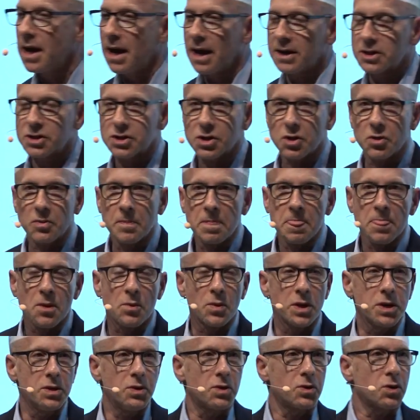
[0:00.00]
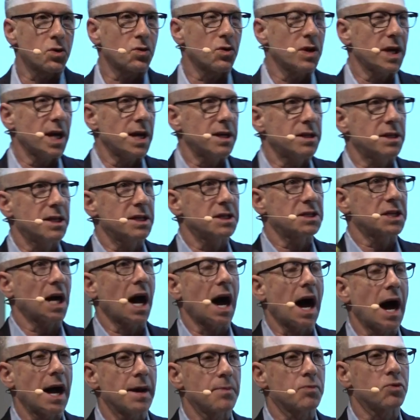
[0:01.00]
And so when you create these
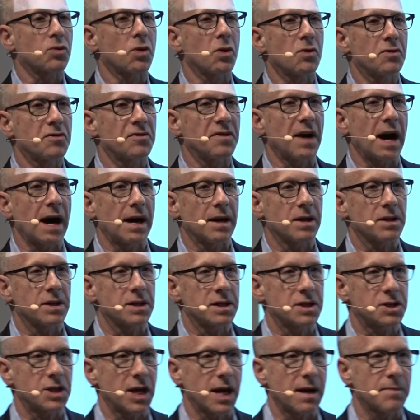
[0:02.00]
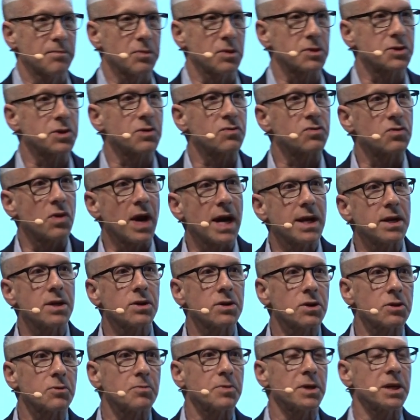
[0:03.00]
high profile examples of
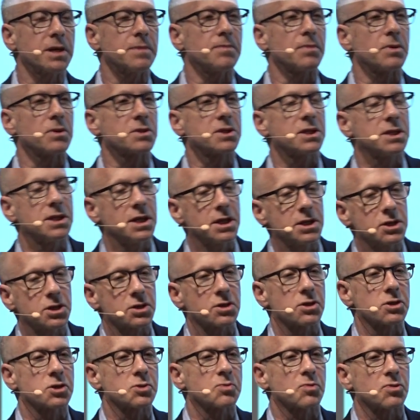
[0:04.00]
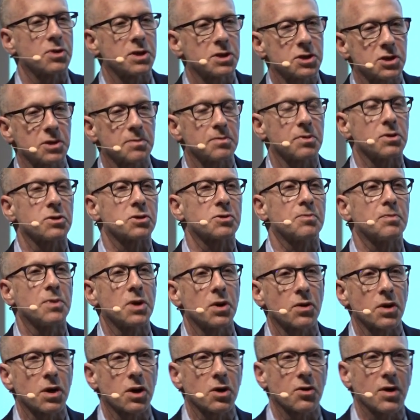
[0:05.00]
regular people, teachers, principals,
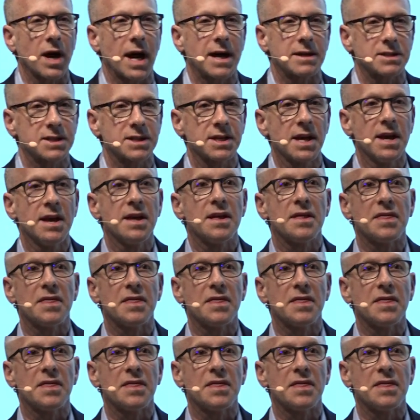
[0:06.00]
bureaucrats,